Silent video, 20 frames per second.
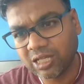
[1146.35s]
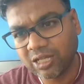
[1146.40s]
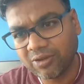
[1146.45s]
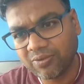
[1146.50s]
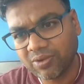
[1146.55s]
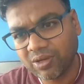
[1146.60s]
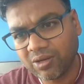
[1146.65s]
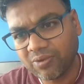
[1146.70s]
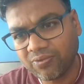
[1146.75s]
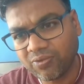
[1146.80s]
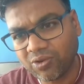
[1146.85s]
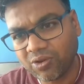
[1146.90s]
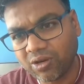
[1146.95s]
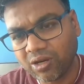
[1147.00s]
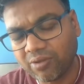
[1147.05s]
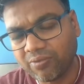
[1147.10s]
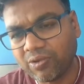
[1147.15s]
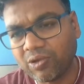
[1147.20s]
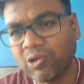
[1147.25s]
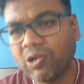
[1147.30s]
given for
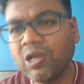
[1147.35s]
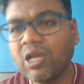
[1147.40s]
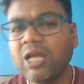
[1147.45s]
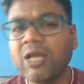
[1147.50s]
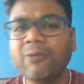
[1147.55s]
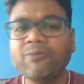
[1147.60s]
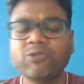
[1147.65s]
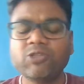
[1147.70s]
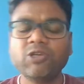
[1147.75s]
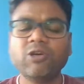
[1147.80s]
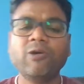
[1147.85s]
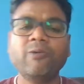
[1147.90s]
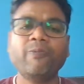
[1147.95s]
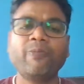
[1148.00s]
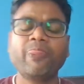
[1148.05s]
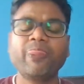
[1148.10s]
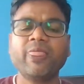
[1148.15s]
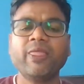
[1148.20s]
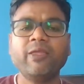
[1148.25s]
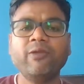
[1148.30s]
review. So
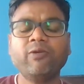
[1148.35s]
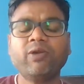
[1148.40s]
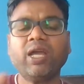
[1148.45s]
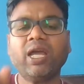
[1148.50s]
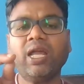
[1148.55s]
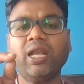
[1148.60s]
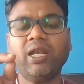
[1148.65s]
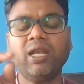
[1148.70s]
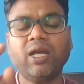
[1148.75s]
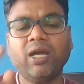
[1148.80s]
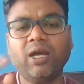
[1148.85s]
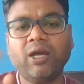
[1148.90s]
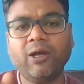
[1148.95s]
you can